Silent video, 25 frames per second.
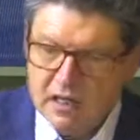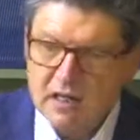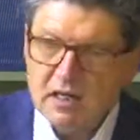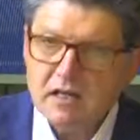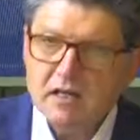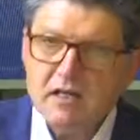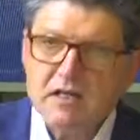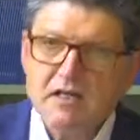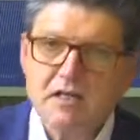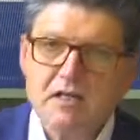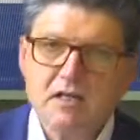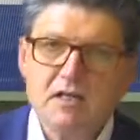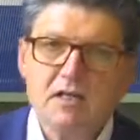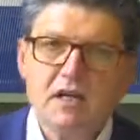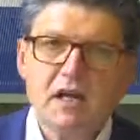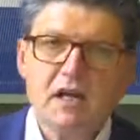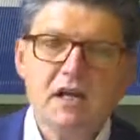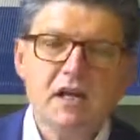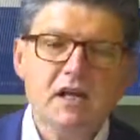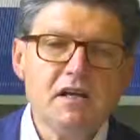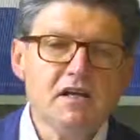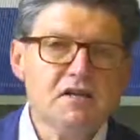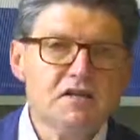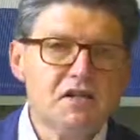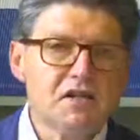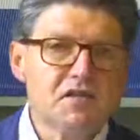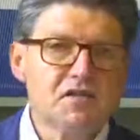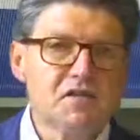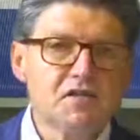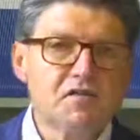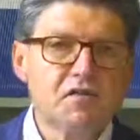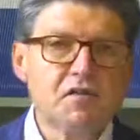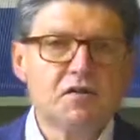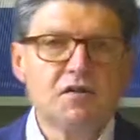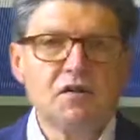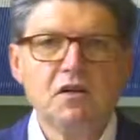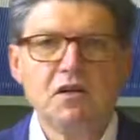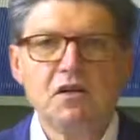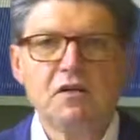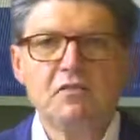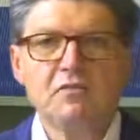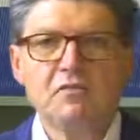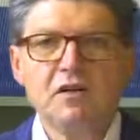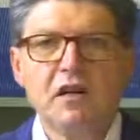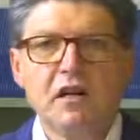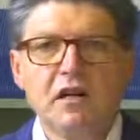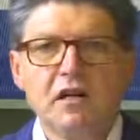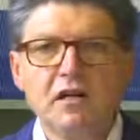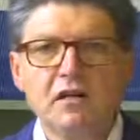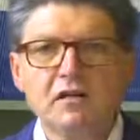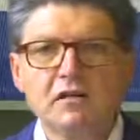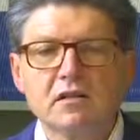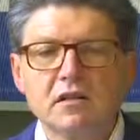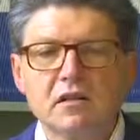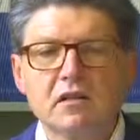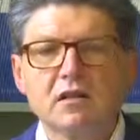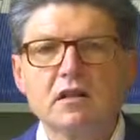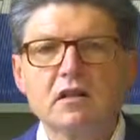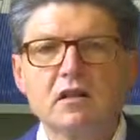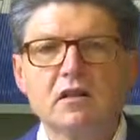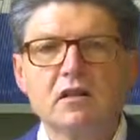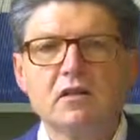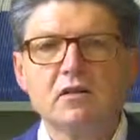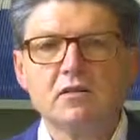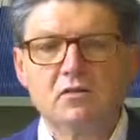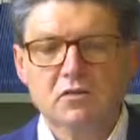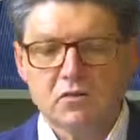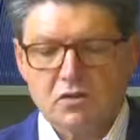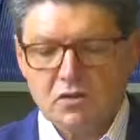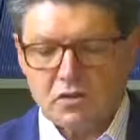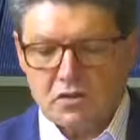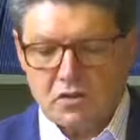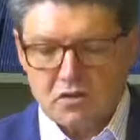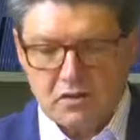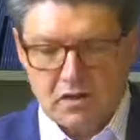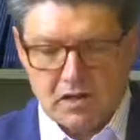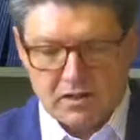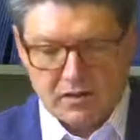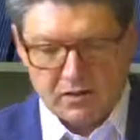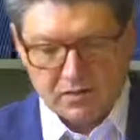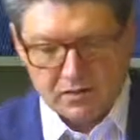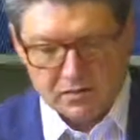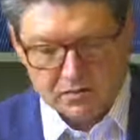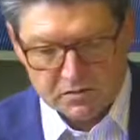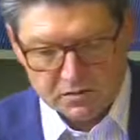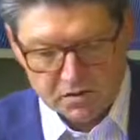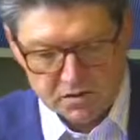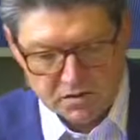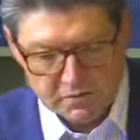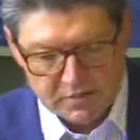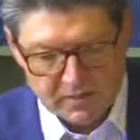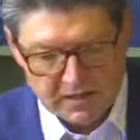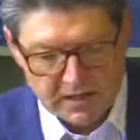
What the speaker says: It makes us unfree. We are no longer able